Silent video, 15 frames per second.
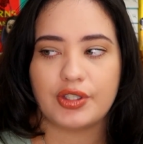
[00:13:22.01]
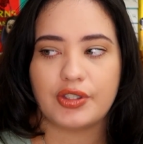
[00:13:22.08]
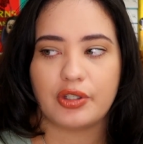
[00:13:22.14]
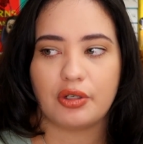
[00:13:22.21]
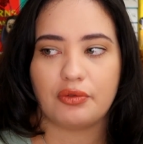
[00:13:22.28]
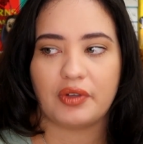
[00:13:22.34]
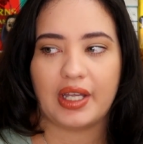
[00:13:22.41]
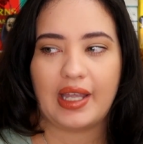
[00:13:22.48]
sort
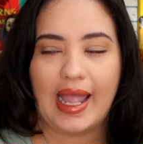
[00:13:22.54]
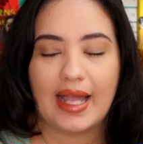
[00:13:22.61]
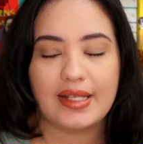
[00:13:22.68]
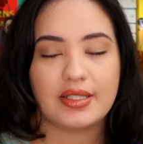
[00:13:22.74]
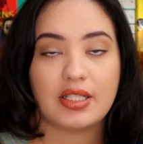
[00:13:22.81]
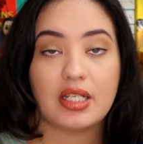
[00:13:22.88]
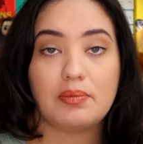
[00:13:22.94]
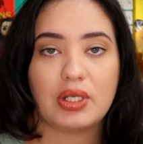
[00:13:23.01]
of like
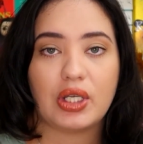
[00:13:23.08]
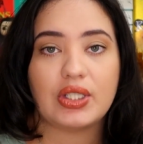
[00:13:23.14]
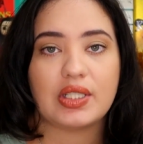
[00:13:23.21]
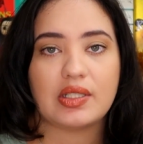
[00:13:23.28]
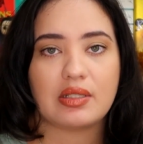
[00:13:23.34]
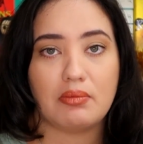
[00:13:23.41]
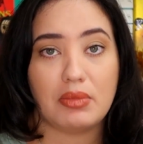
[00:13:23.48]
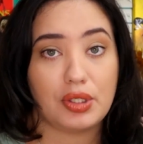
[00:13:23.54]
hesitant because
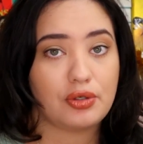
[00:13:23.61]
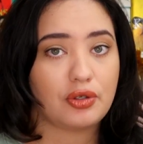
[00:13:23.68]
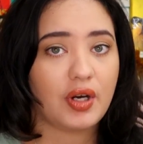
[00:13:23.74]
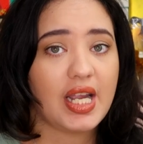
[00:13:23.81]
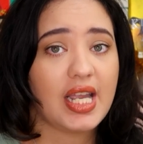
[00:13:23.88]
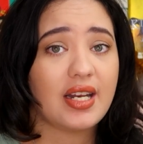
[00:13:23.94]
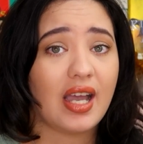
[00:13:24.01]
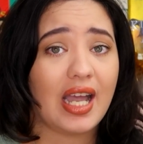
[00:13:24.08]
it's a middle grade,